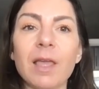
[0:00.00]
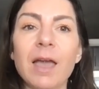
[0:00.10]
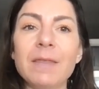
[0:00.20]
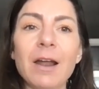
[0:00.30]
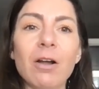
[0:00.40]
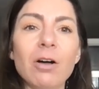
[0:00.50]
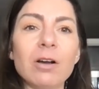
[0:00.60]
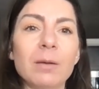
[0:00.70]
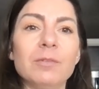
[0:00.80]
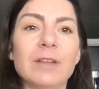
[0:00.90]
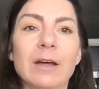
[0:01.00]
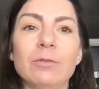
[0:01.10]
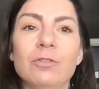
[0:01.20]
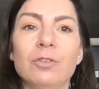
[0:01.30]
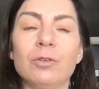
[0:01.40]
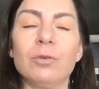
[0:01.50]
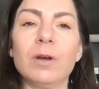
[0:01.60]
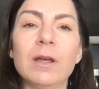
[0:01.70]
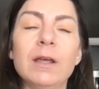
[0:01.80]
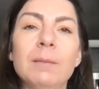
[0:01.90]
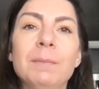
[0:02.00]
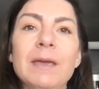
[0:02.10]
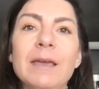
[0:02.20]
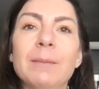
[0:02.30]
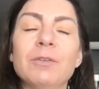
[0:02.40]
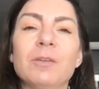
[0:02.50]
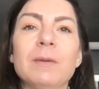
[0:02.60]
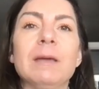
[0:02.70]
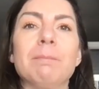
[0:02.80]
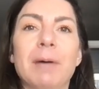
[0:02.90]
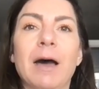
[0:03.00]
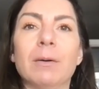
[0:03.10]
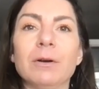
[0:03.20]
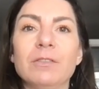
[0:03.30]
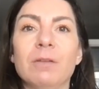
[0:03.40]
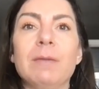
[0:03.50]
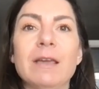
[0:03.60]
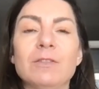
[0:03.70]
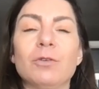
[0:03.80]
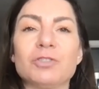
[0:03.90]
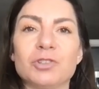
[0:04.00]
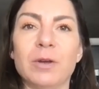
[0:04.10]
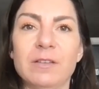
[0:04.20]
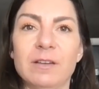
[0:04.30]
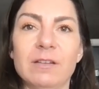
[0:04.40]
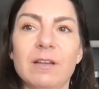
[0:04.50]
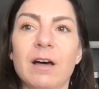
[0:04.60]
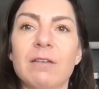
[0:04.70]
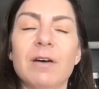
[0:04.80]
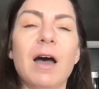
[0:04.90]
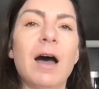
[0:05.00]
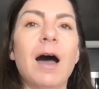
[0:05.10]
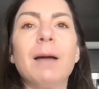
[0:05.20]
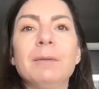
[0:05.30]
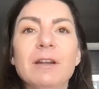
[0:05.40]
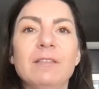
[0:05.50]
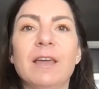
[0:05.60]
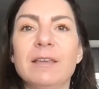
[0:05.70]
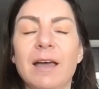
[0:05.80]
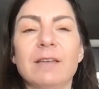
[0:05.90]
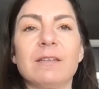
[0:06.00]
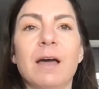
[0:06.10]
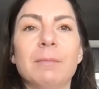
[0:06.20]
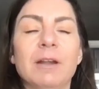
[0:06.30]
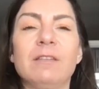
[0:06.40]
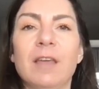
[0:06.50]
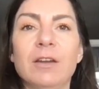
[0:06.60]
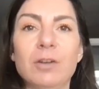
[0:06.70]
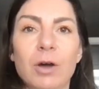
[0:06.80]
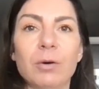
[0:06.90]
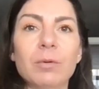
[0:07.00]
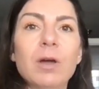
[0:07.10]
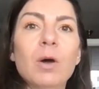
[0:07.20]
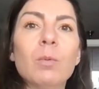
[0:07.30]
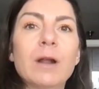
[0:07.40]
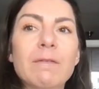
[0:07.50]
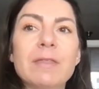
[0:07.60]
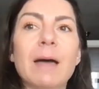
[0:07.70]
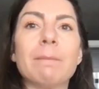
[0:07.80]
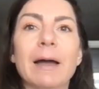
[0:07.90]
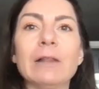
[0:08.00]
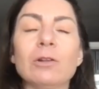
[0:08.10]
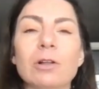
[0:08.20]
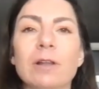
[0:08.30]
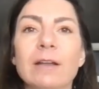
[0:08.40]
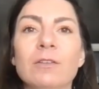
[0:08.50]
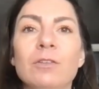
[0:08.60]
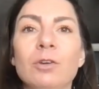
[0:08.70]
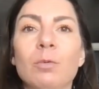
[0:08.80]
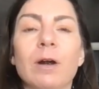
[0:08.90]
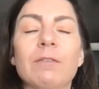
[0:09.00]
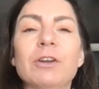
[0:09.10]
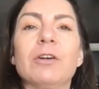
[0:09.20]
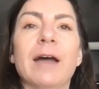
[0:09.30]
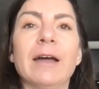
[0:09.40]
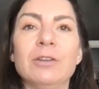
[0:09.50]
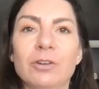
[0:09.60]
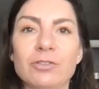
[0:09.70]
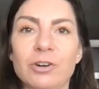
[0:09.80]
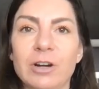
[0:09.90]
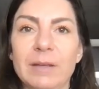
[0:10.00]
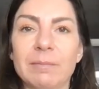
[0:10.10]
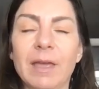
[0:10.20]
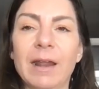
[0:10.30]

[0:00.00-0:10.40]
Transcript: And that all comes down to being able to be empowered to make those choices of, I'm going to say yes, I'm going to say no, whatever that might look like to you, wherever you're at in your journey.